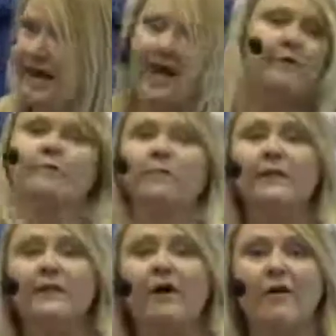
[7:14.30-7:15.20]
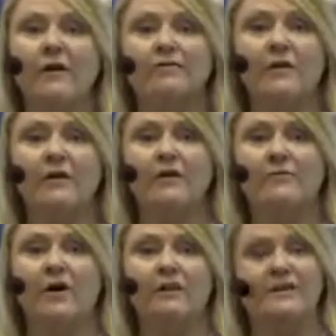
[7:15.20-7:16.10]
And really all I'm training
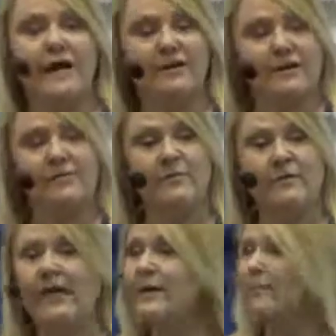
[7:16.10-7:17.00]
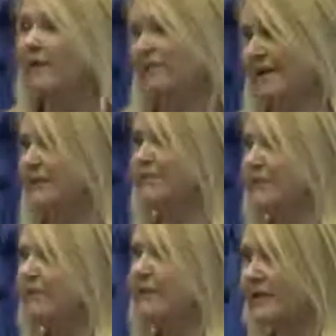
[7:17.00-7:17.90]
them on is how to communicate more
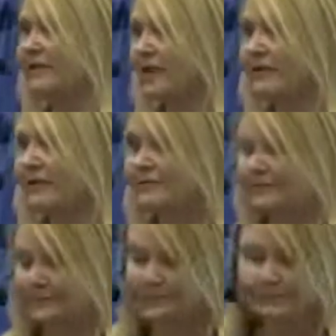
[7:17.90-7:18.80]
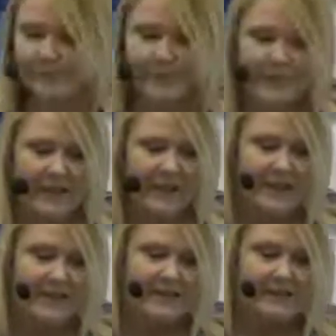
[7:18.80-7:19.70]
effectively with each other.
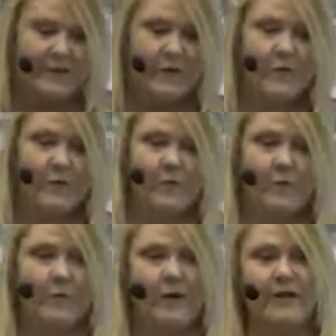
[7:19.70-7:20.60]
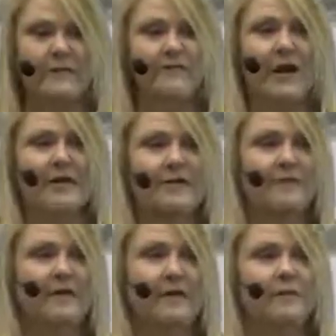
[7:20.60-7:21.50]
So what I'm trying to
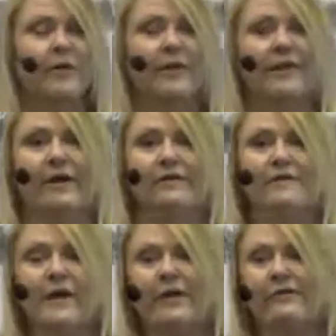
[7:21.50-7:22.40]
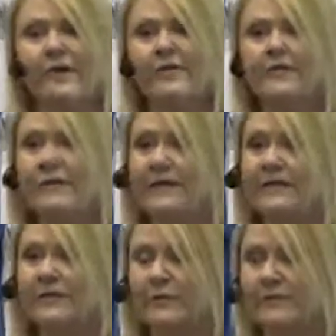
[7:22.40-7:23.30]
make that point there is I followed my
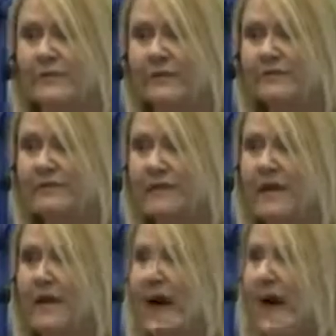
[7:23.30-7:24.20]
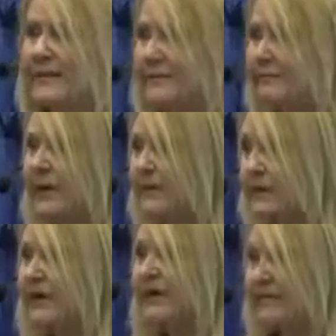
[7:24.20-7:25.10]
intuition, I did my
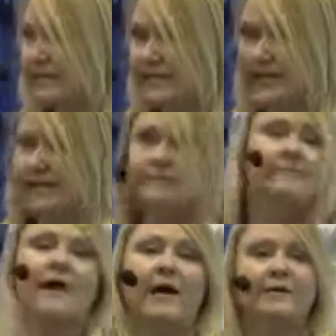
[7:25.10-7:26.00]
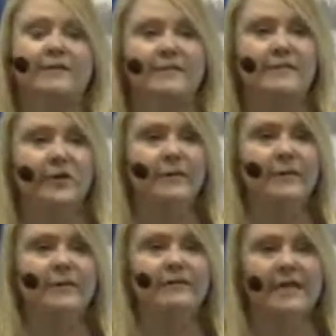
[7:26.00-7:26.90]
work every day, I was
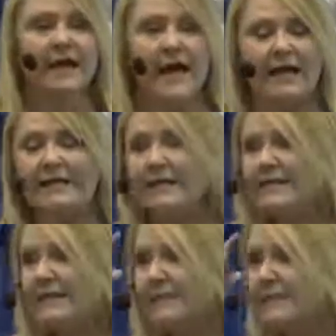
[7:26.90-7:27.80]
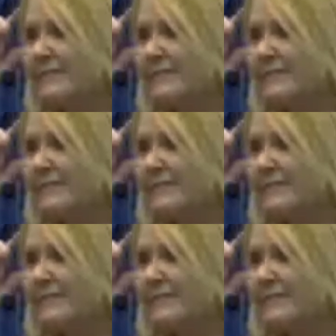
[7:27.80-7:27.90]
determined, I cleaned up the